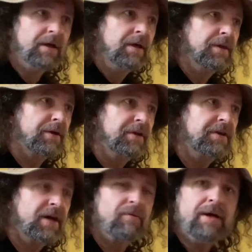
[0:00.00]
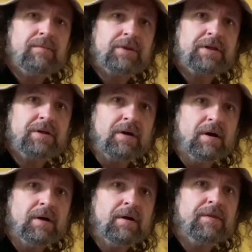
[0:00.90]
They're going to dick around with the
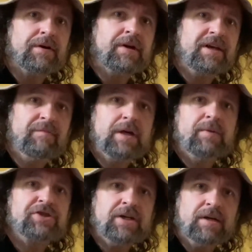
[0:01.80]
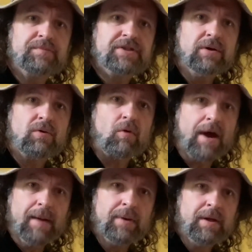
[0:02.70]
car. They're going to give me a bunch of upsell
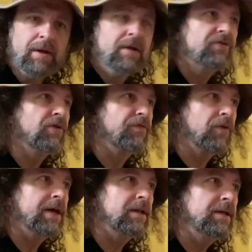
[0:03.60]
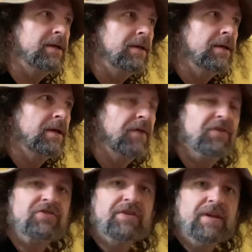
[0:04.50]
crap. So frankly, if
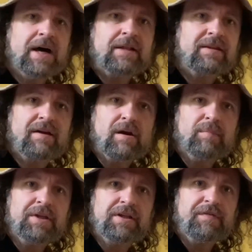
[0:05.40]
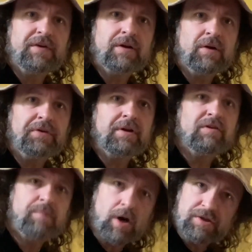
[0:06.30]
it's not terribly difficult and it's
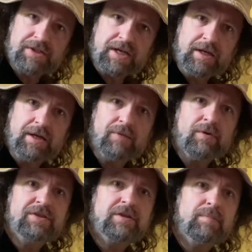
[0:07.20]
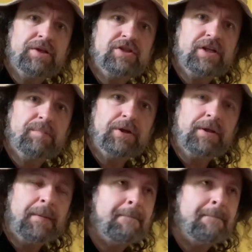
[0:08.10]
parts I can get reasonably cheaply,